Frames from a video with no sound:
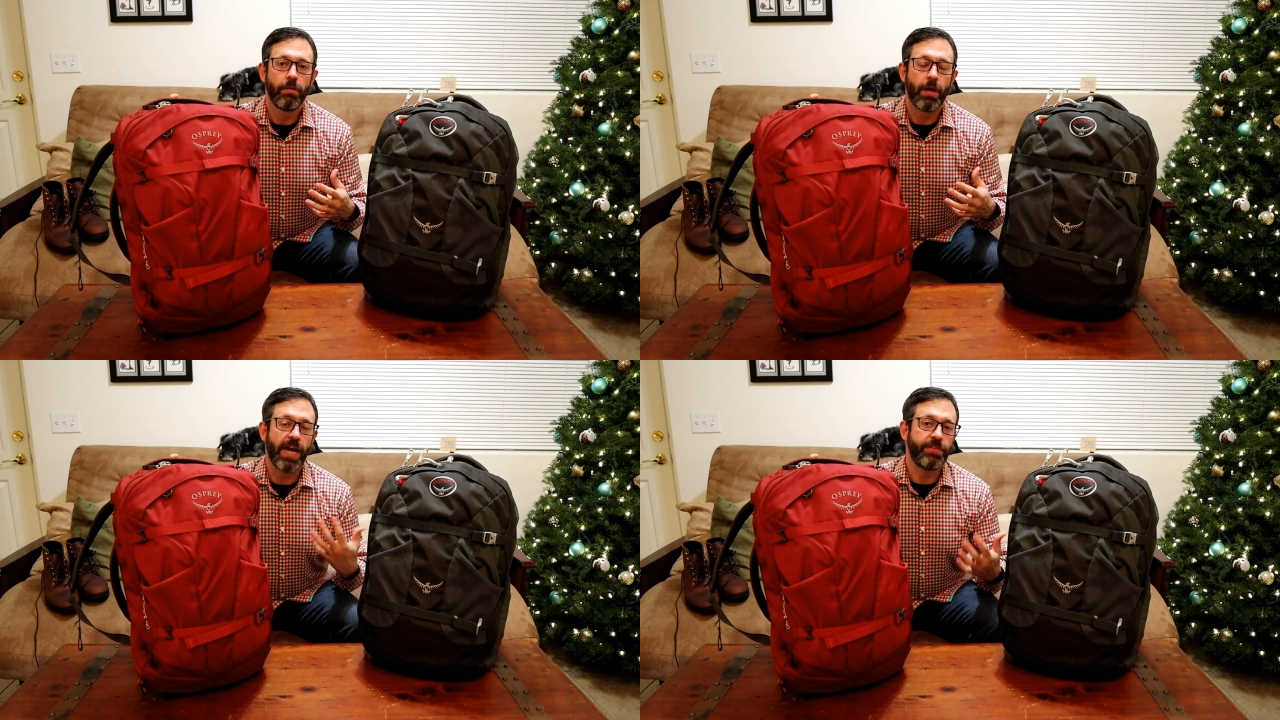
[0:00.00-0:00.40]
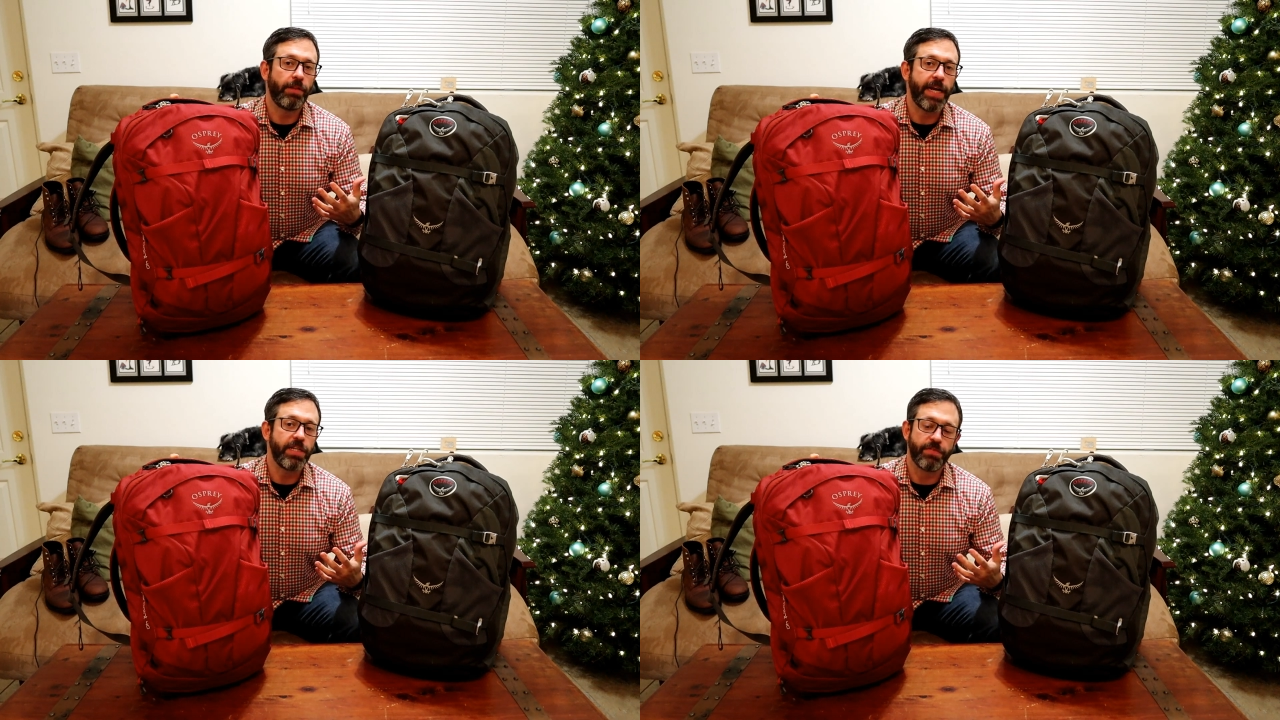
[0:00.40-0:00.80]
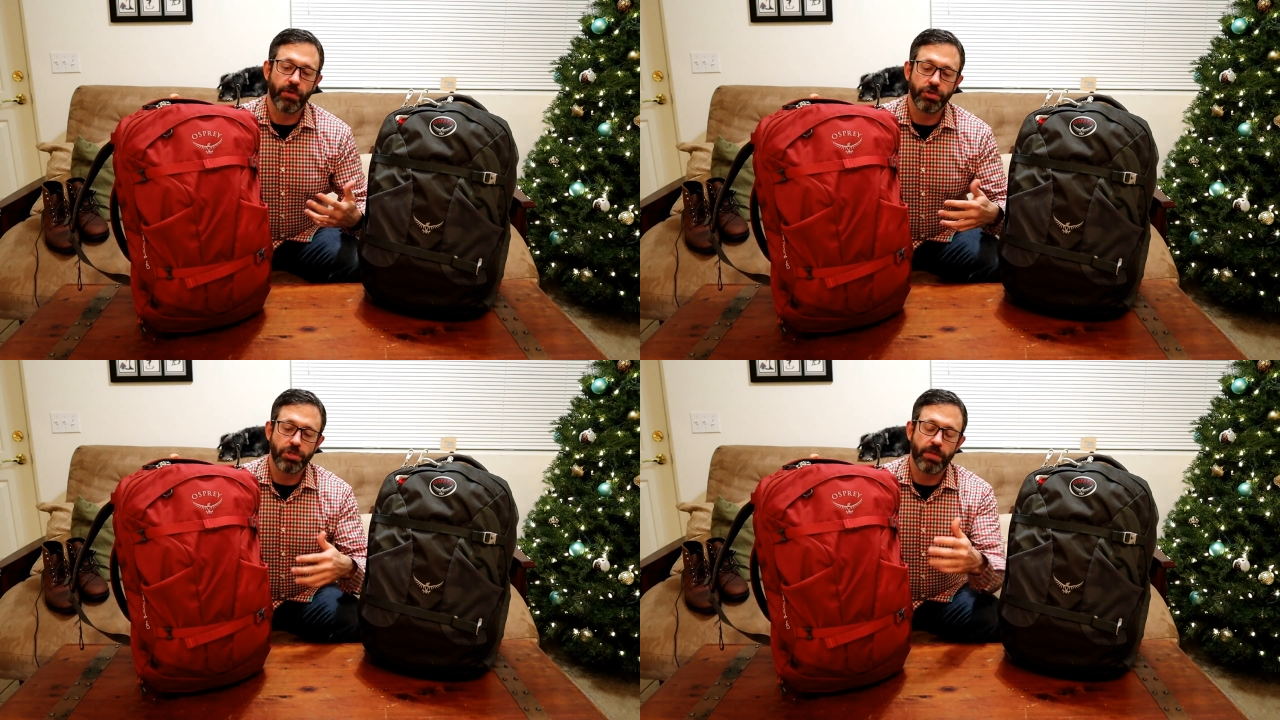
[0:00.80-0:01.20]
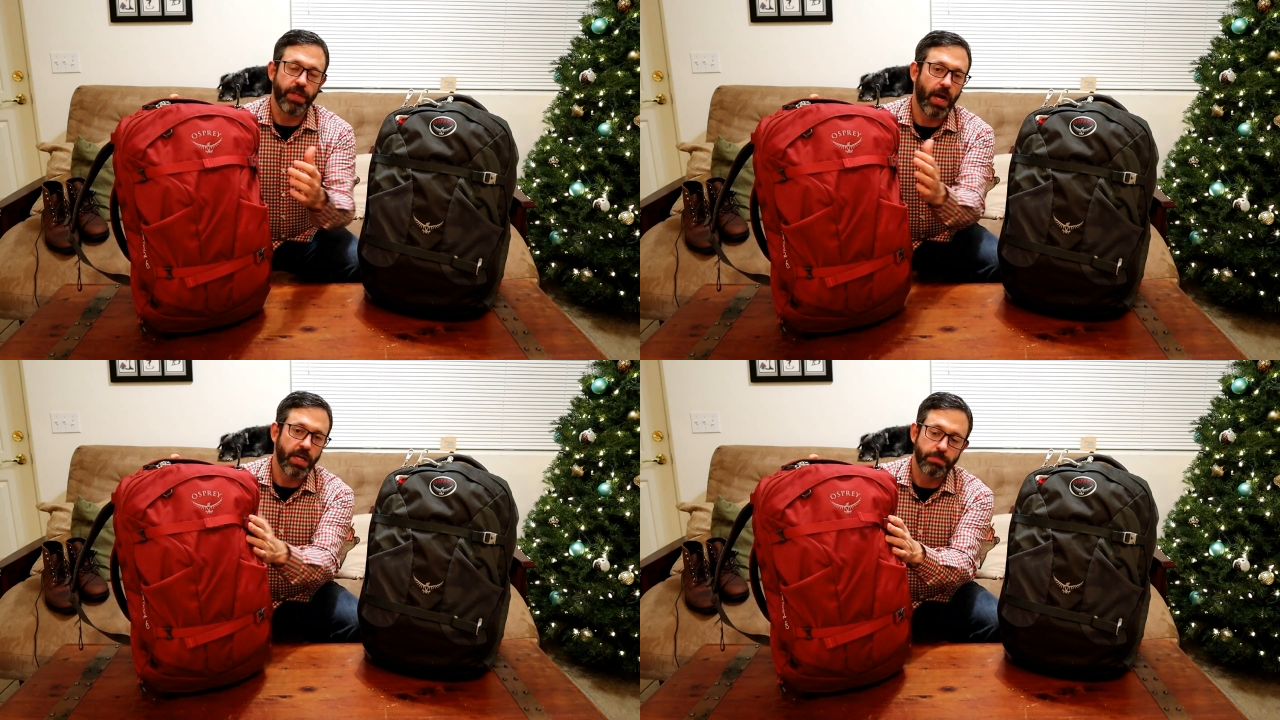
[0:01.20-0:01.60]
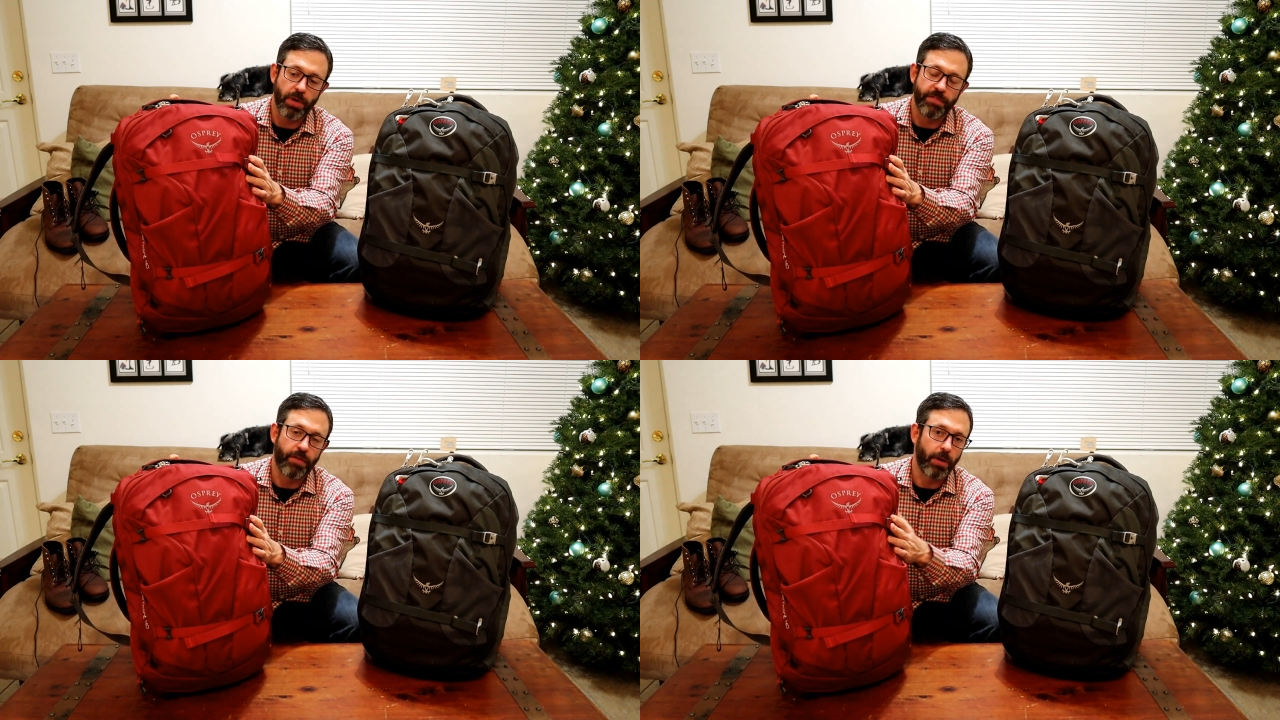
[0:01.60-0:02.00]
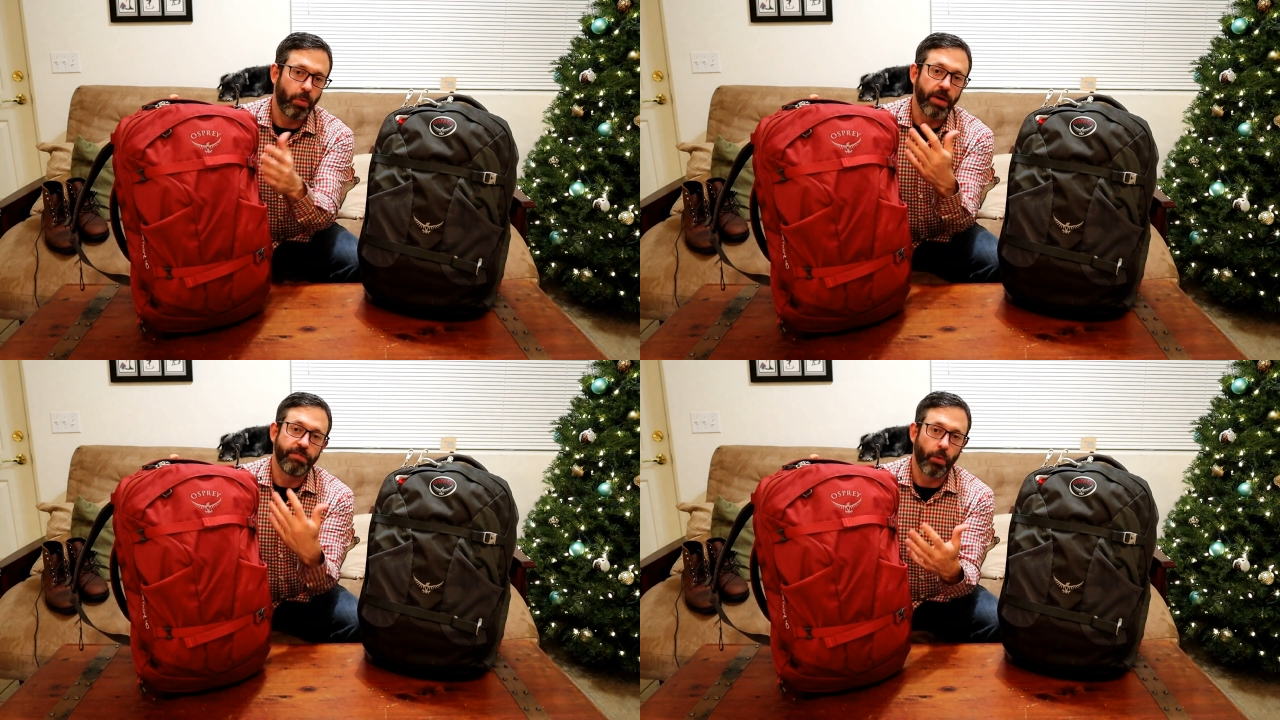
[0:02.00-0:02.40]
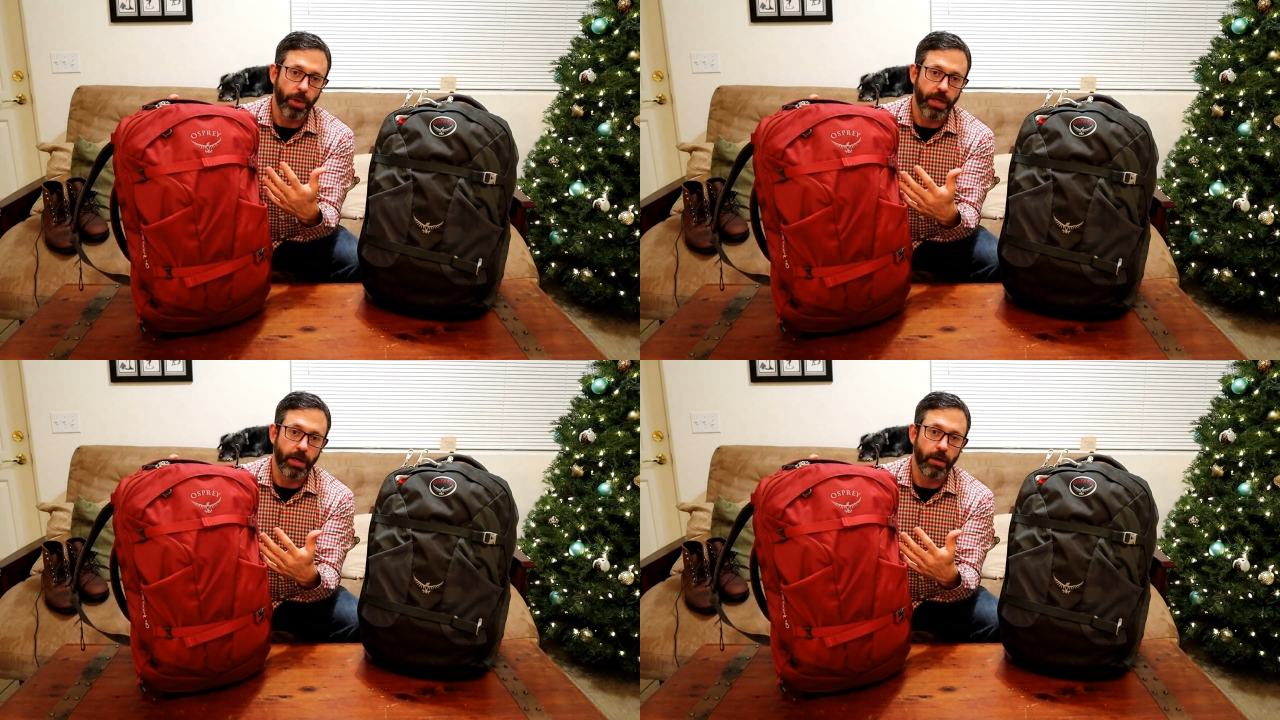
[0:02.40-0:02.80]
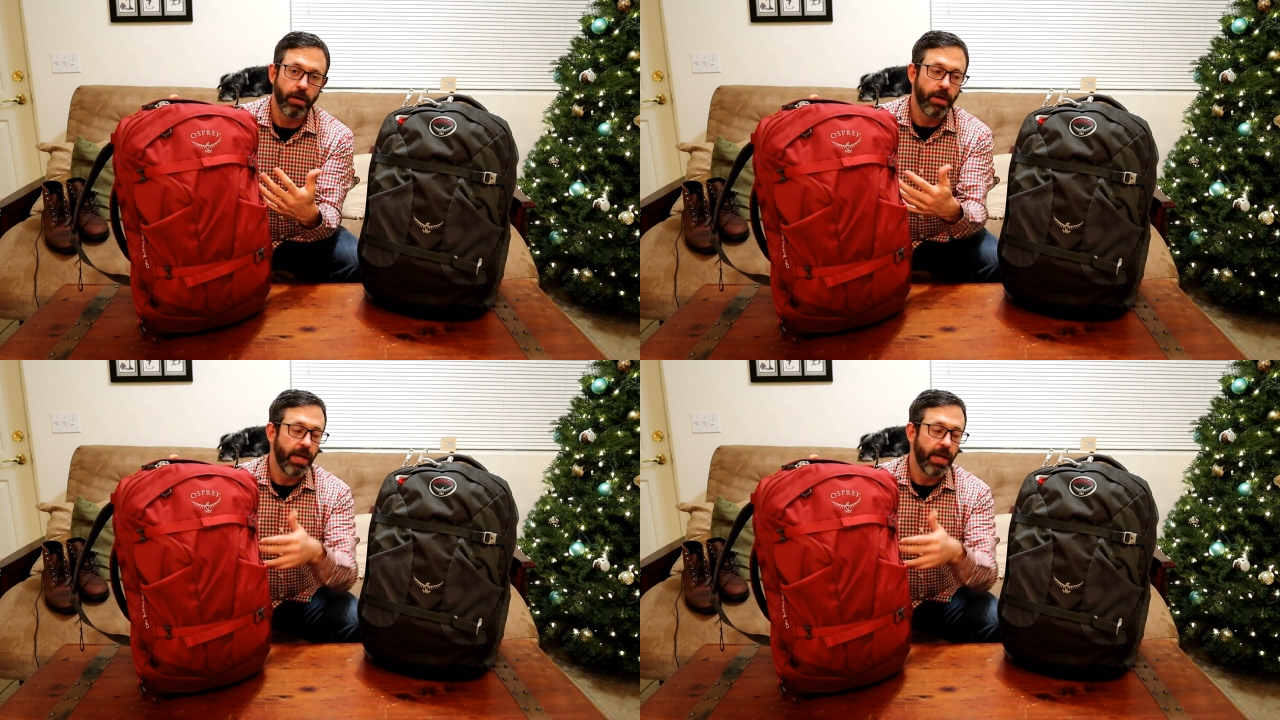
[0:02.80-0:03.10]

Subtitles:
I have the latest version of the Osprey Farpoint 40 here.